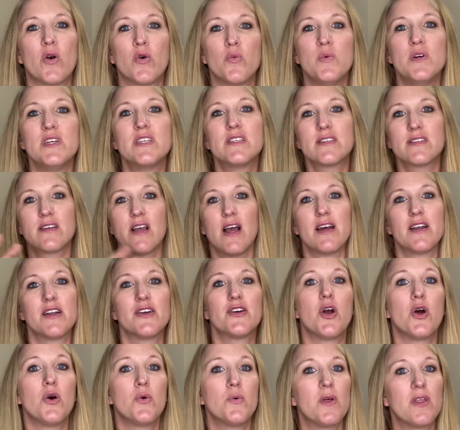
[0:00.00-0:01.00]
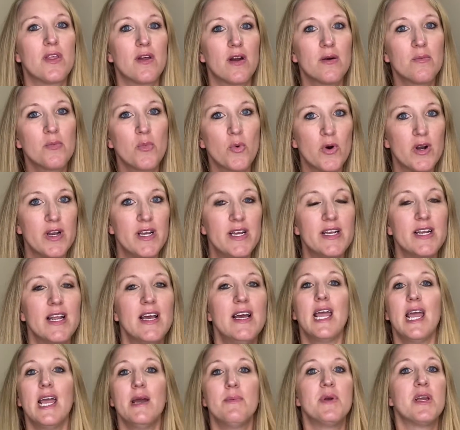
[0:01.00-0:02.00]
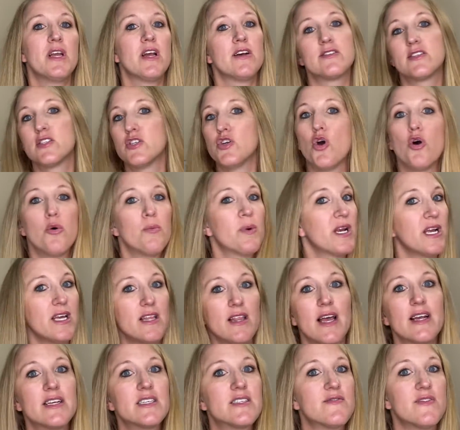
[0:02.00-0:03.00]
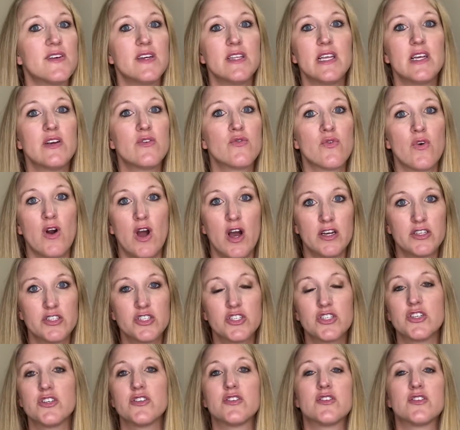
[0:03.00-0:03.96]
We just kind of go with our morning, and because nobody likes feeling rushed,